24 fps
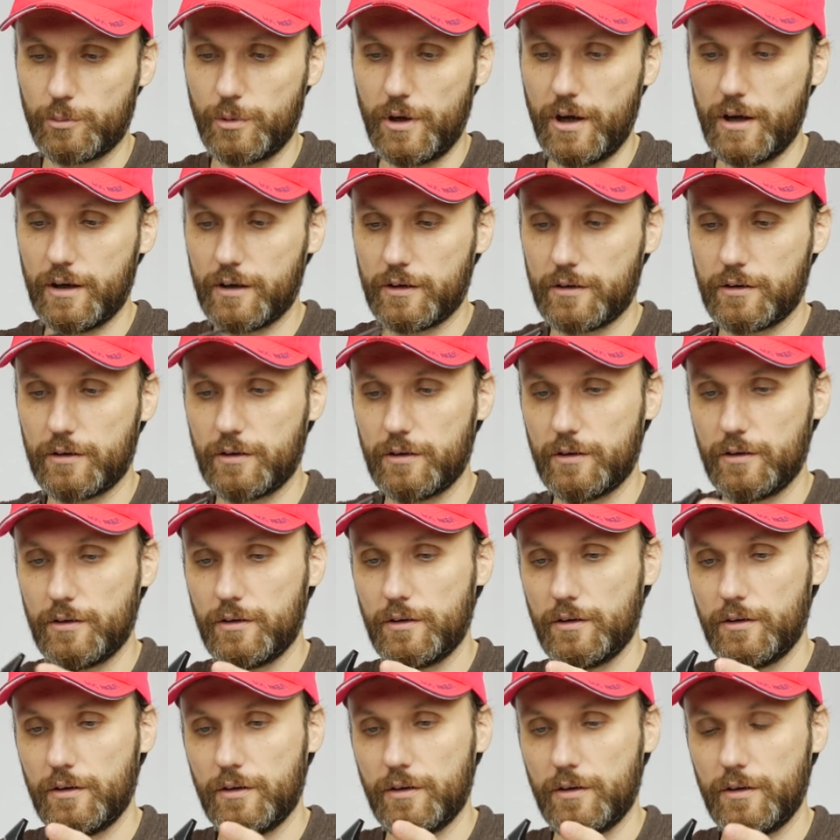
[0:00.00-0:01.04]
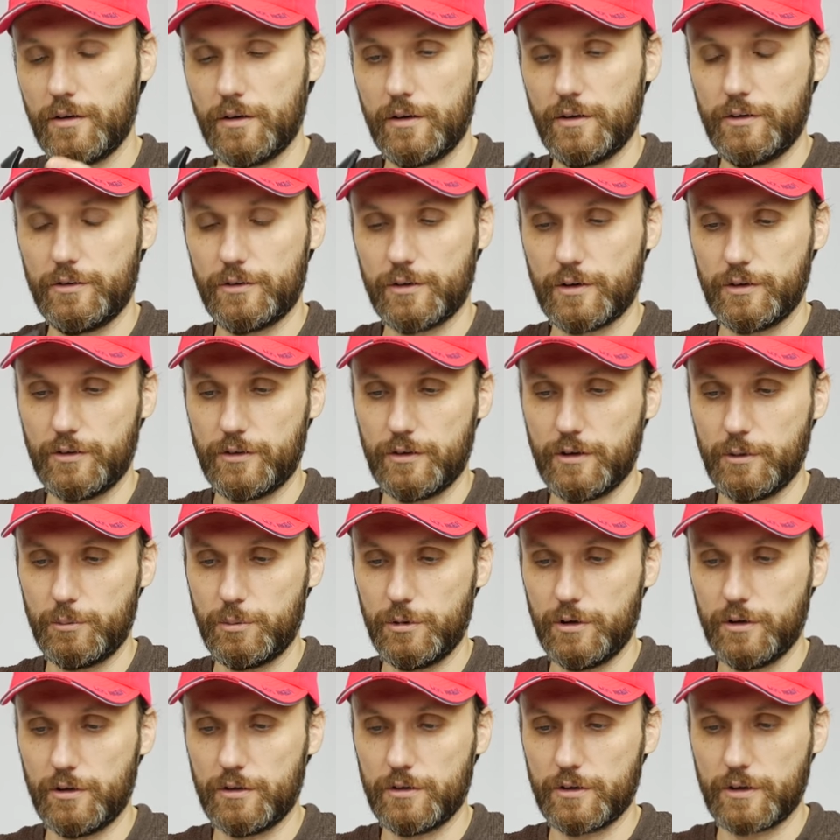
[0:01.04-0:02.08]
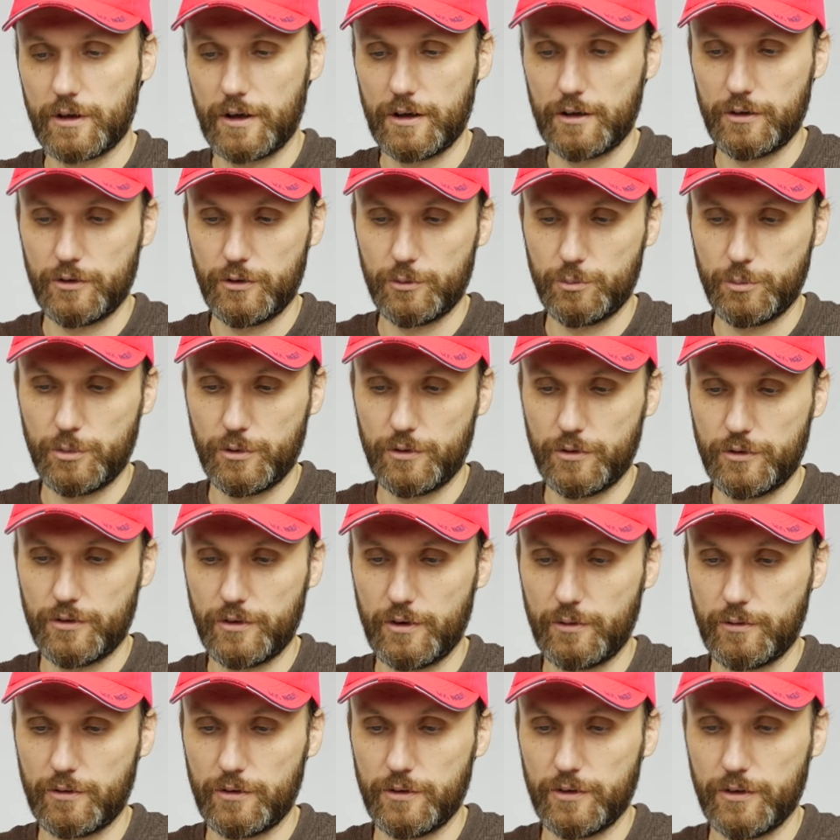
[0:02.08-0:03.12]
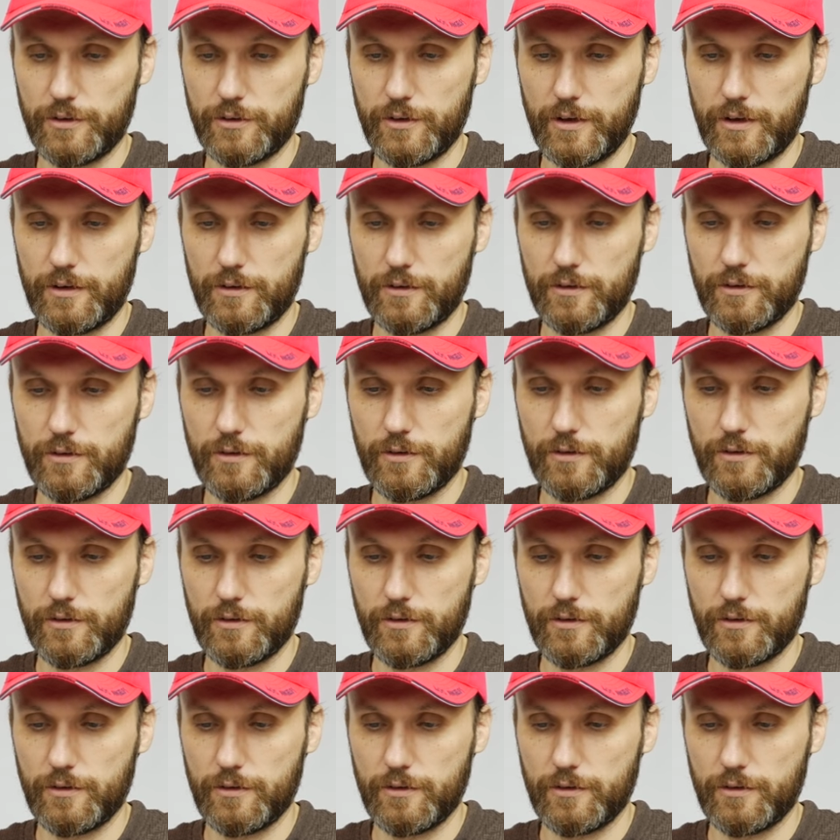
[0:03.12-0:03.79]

back, as you can see up here, I kind of just put it somewhere in the center.